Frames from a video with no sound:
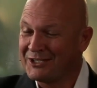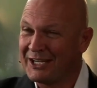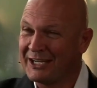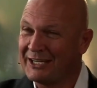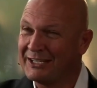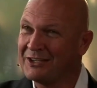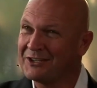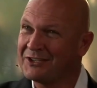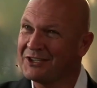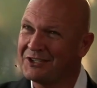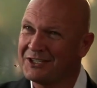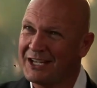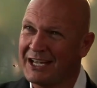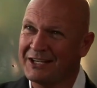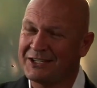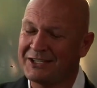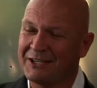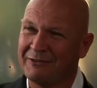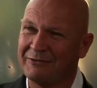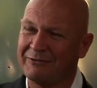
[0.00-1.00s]
And there's a
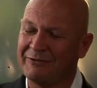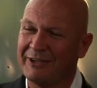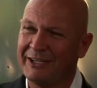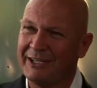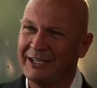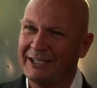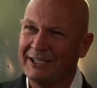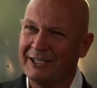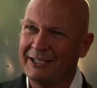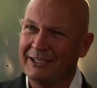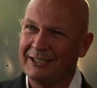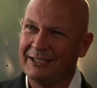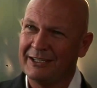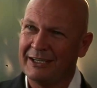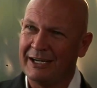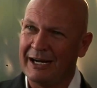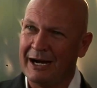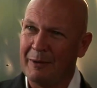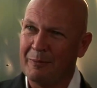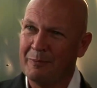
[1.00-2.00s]
sense of,
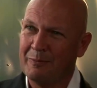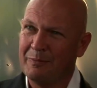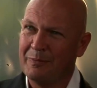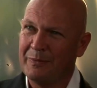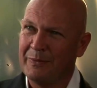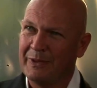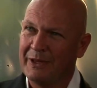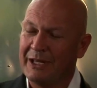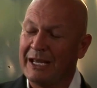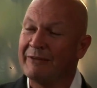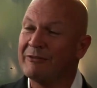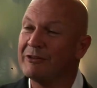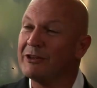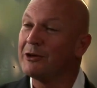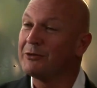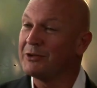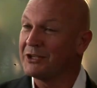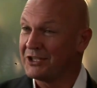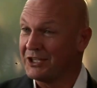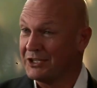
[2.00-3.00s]
even
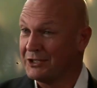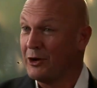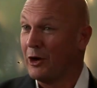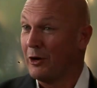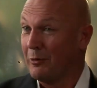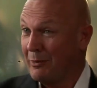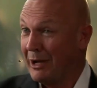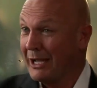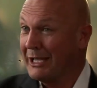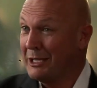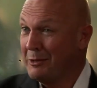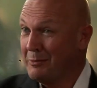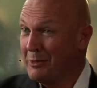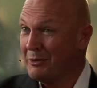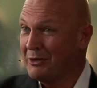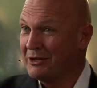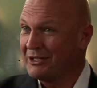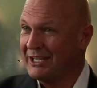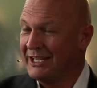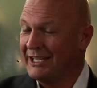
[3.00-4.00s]
though this is not my
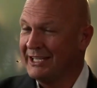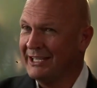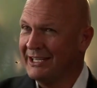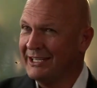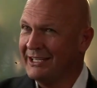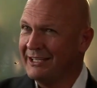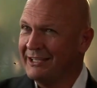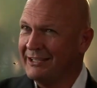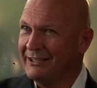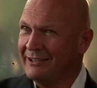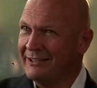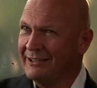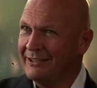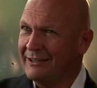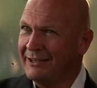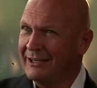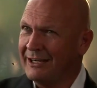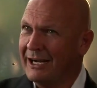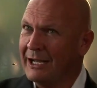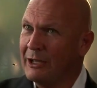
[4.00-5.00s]
community,
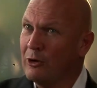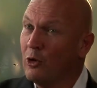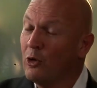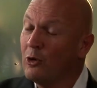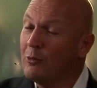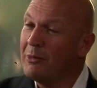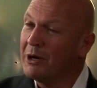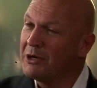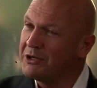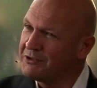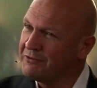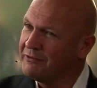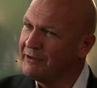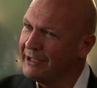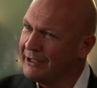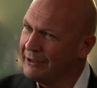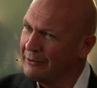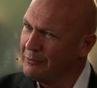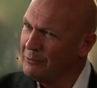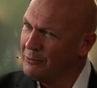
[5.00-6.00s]
I almost
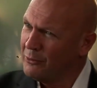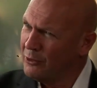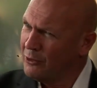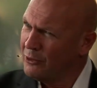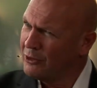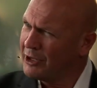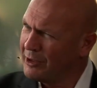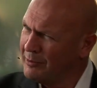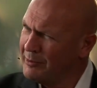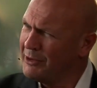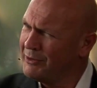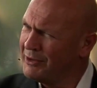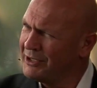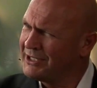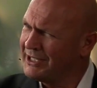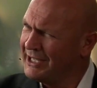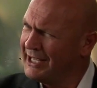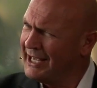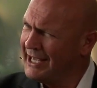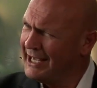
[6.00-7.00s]
feel more
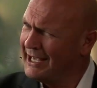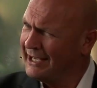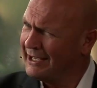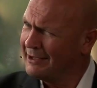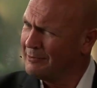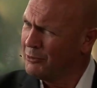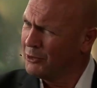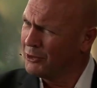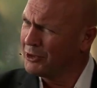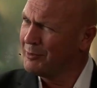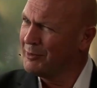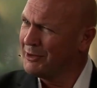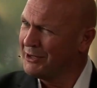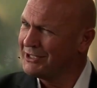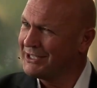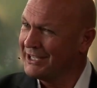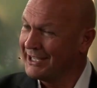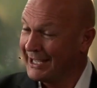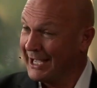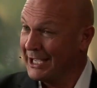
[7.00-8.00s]
community here, more
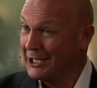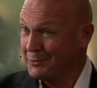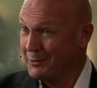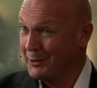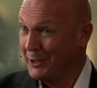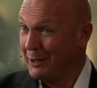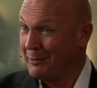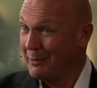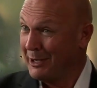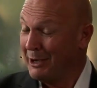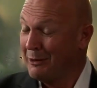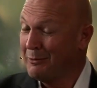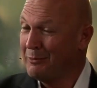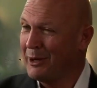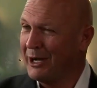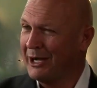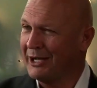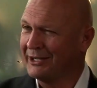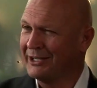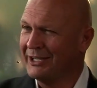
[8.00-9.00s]
community engagement on my own
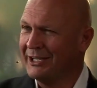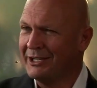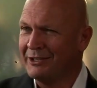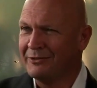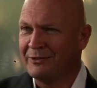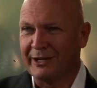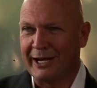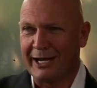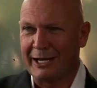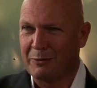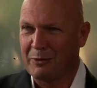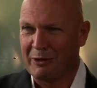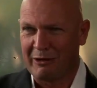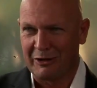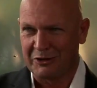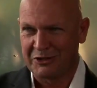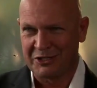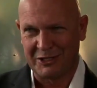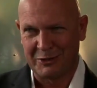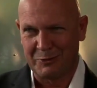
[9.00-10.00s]
part than anywhere
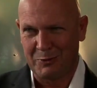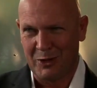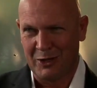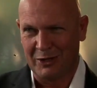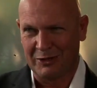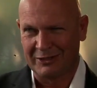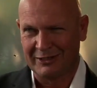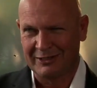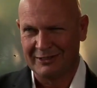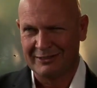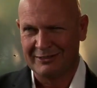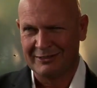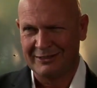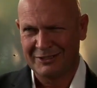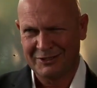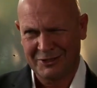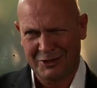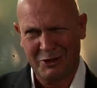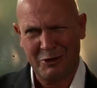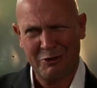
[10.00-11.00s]
else in the world.
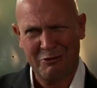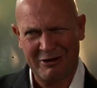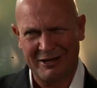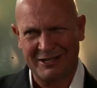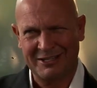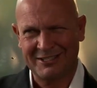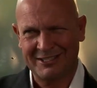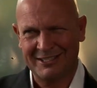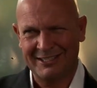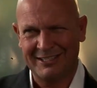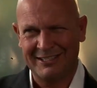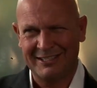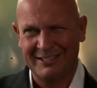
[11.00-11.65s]
It's curious.